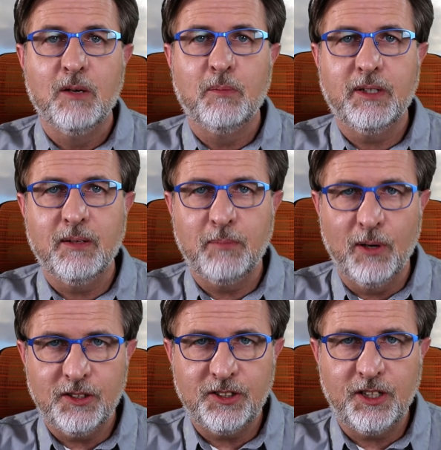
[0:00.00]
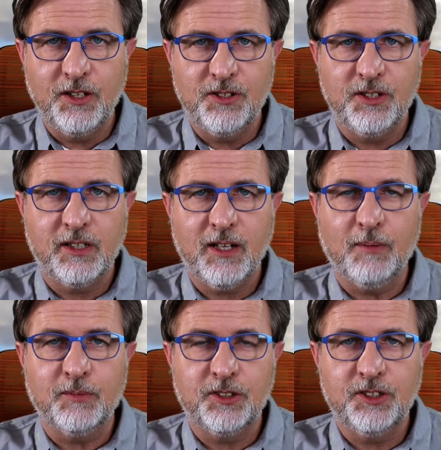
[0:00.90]
but then persecution
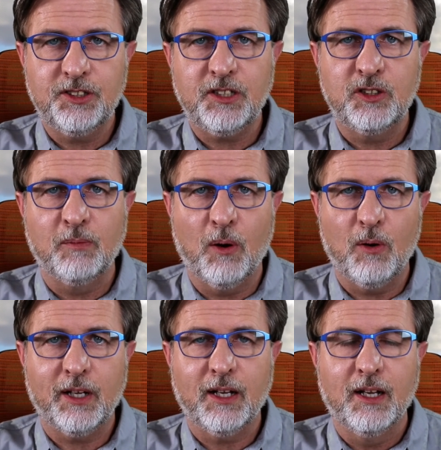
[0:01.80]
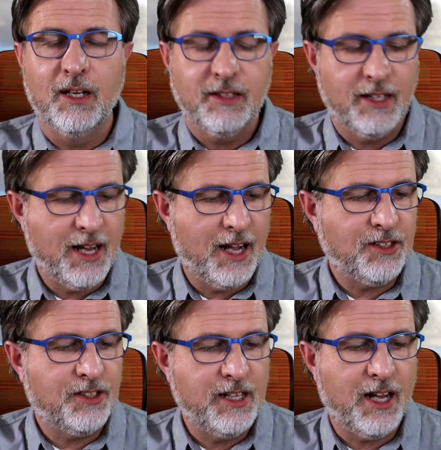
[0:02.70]
comes to such a point they
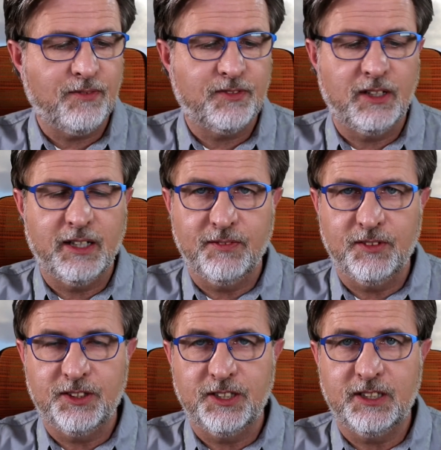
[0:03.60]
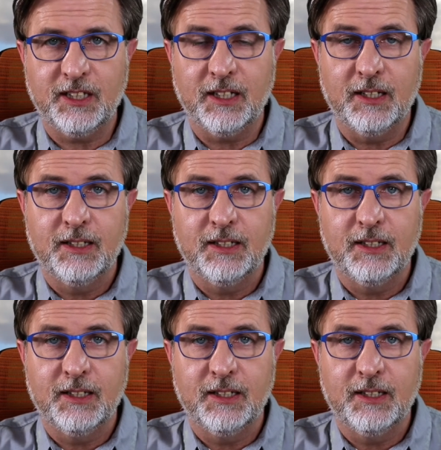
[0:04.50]
actually have to leave the city.